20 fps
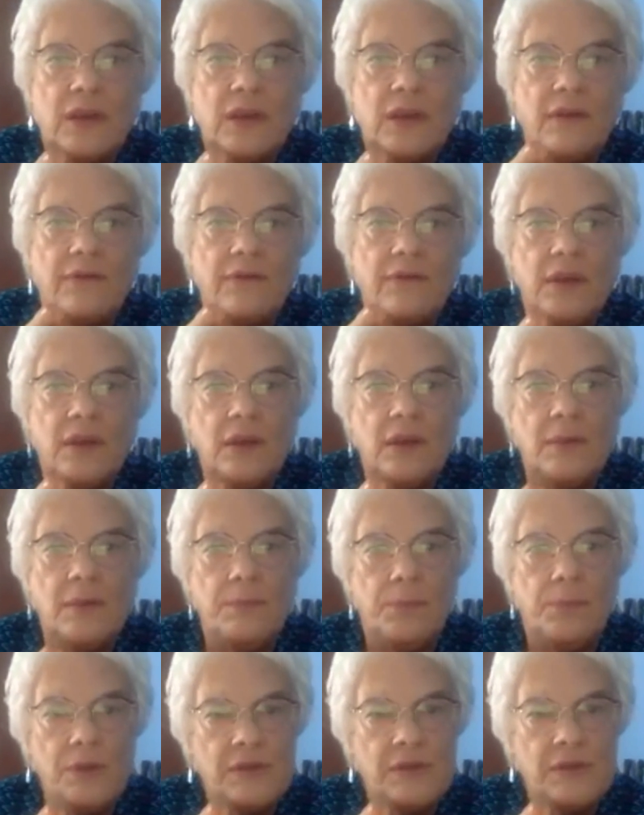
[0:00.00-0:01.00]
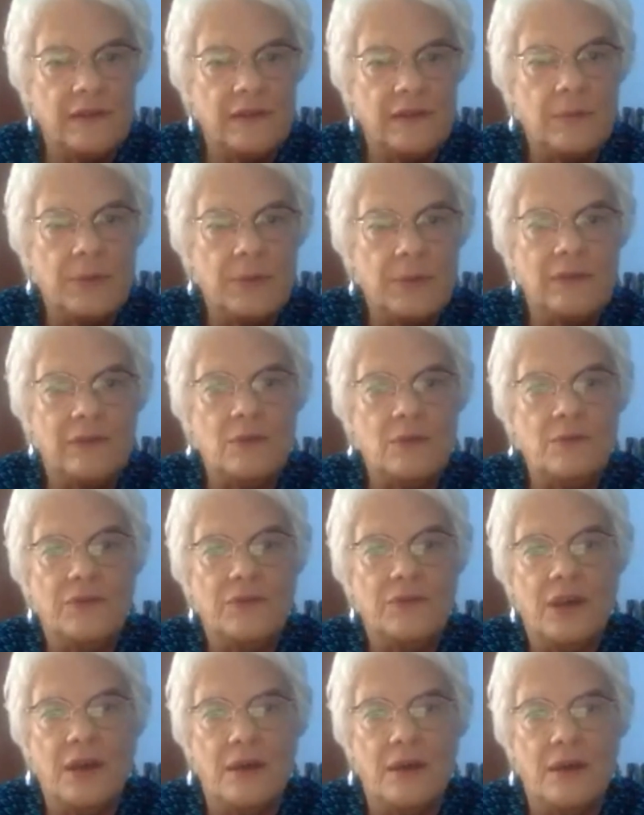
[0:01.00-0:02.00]
of the participants
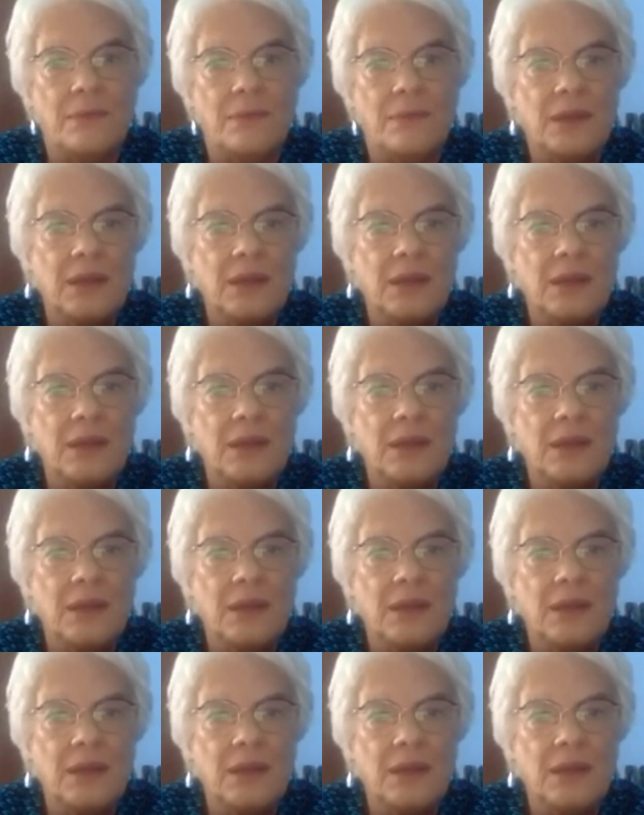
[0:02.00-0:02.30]
who've come,